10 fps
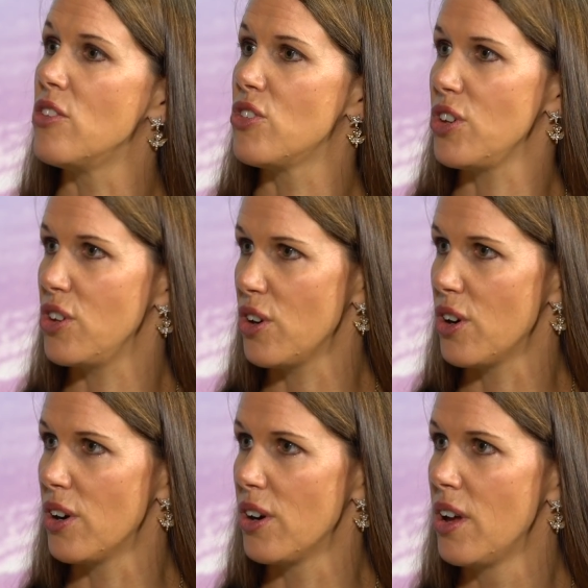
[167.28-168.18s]
and
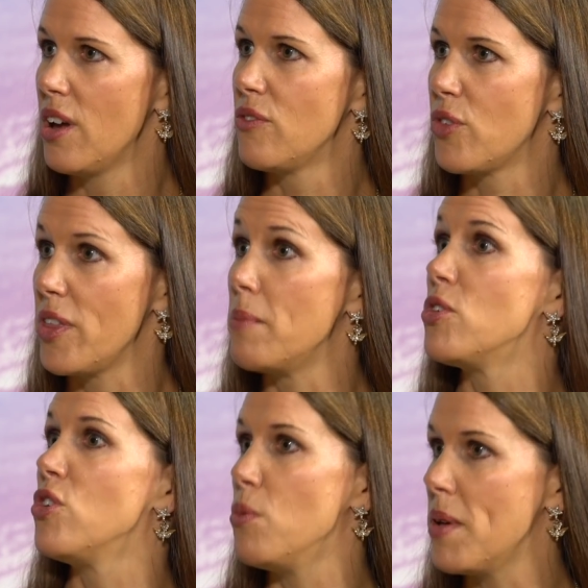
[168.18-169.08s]
secure for them
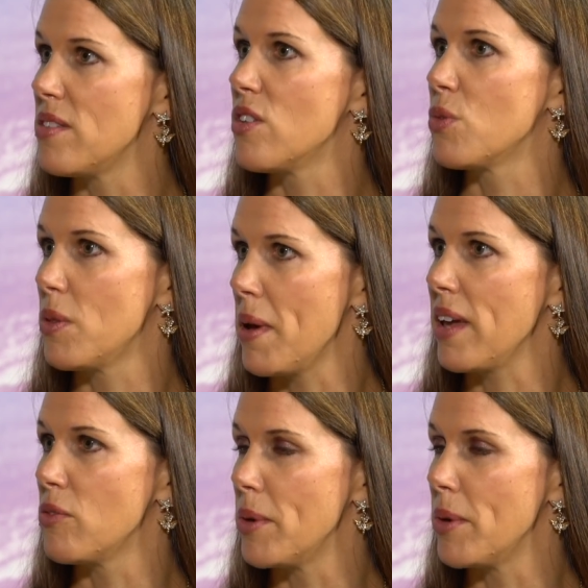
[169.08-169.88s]
to do business with Bank of